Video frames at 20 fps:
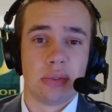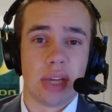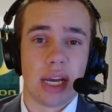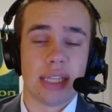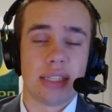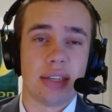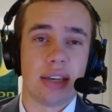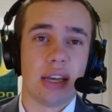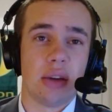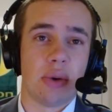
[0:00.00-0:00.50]

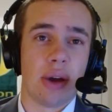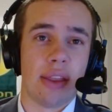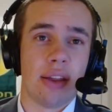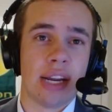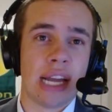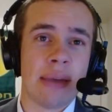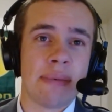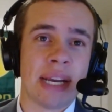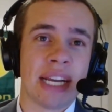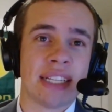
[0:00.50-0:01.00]
I tell you what,
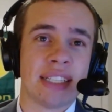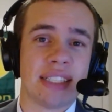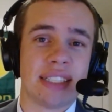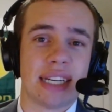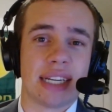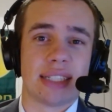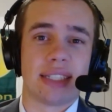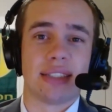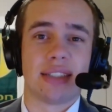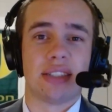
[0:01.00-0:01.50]
their game against
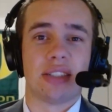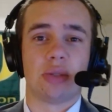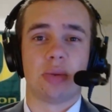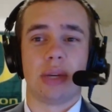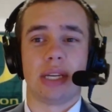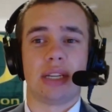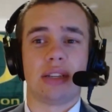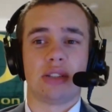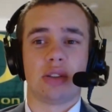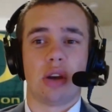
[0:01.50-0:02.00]
Texas this
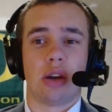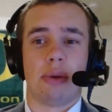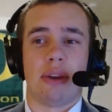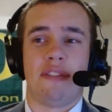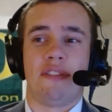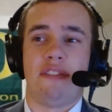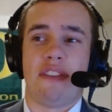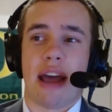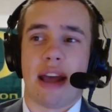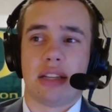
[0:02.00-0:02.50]
week is going to
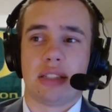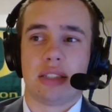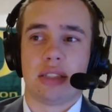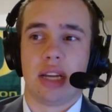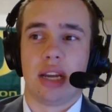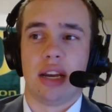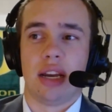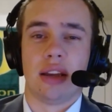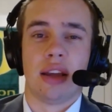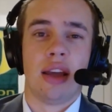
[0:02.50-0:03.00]
be
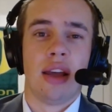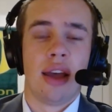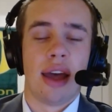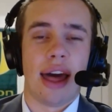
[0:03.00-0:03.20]
fascinating.